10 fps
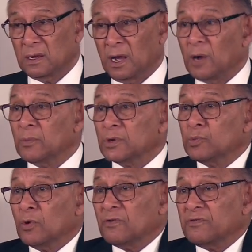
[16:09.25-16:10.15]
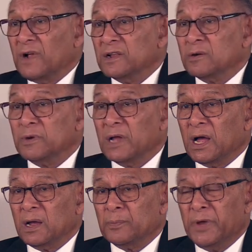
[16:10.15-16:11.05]
How much more vulnerable
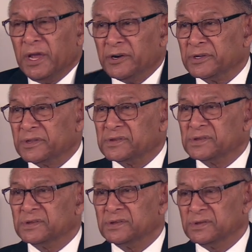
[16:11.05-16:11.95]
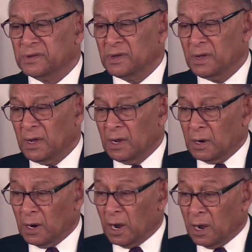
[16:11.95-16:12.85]
are parents?
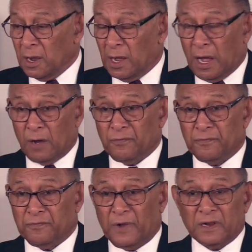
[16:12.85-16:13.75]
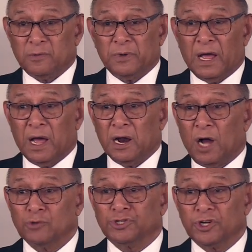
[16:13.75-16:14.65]
Uh, how vulnerable are
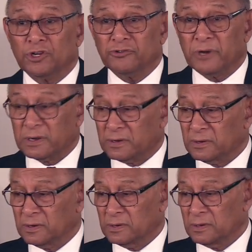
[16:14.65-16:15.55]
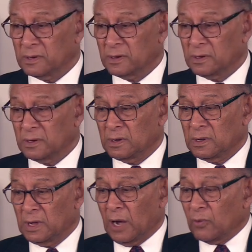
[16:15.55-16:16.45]
our children,
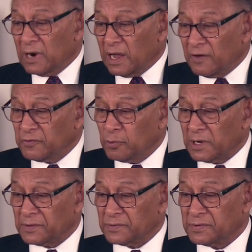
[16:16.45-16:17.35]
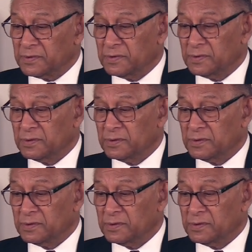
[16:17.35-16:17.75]
our loved ones?